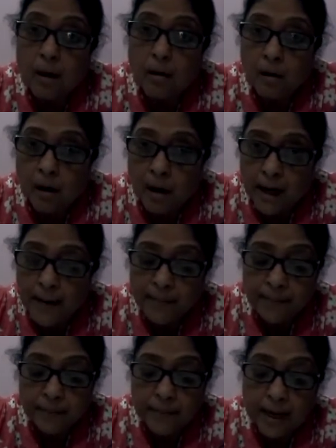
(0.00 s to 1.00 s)
or
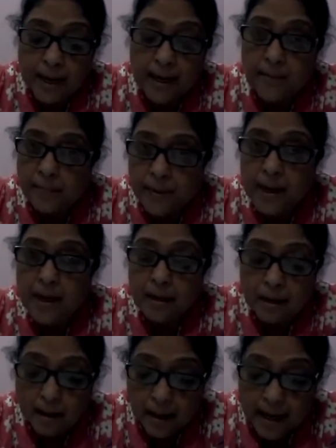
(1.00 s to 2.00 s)
leap, A-D-P,
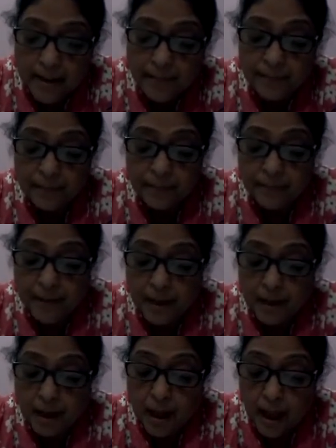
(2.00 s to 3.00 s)
leap
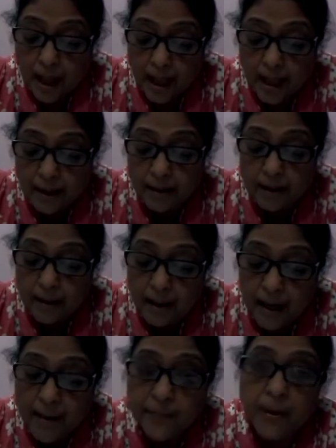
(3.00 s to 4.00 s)
and
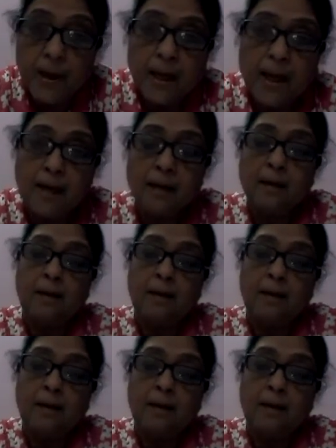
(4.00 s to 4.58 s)
leap again.